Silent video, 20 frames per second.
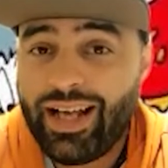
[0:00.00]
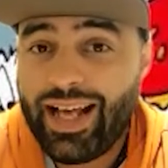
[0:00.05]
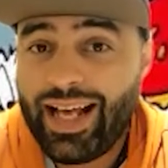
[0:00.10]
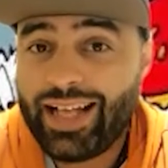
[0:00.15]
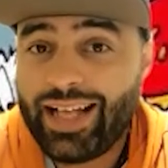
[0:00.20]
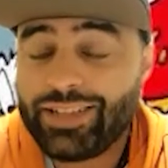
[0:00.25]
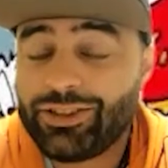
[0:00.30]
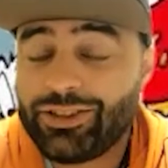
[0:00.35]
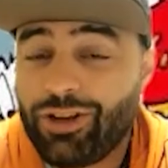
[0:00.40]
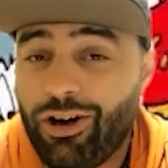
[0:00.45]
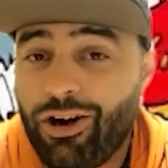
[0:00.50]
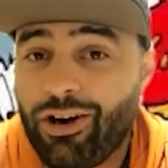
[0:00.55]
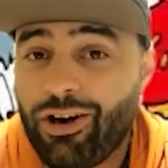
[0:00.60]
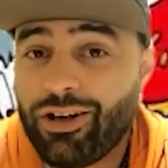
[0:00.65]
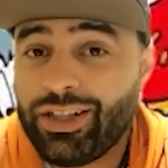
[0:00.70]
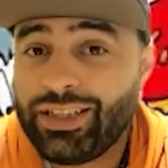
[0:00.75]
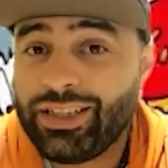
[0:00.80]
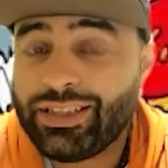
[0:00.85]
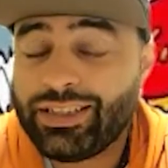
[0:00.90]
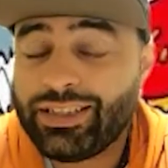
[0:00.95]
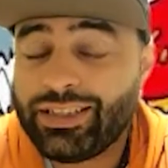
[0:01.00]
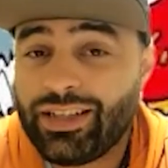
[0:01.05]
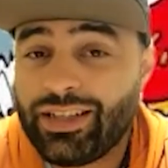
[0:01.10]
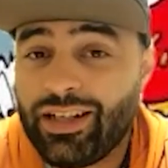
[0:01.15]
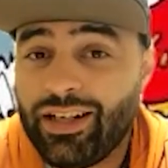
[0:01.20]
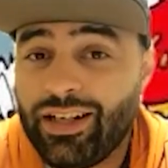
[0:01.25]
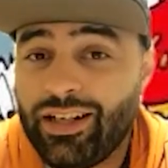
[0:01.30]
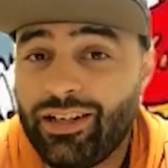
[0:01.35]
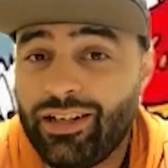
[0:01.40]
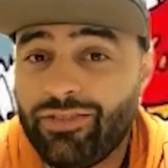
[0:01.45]
as artists
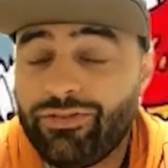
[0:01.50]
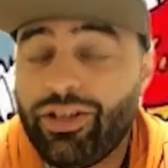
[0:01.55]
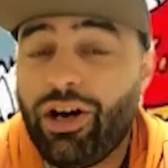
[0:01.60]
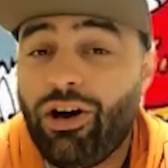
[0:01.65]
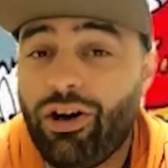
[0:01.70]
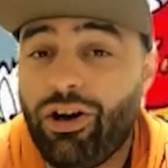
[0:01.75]
of the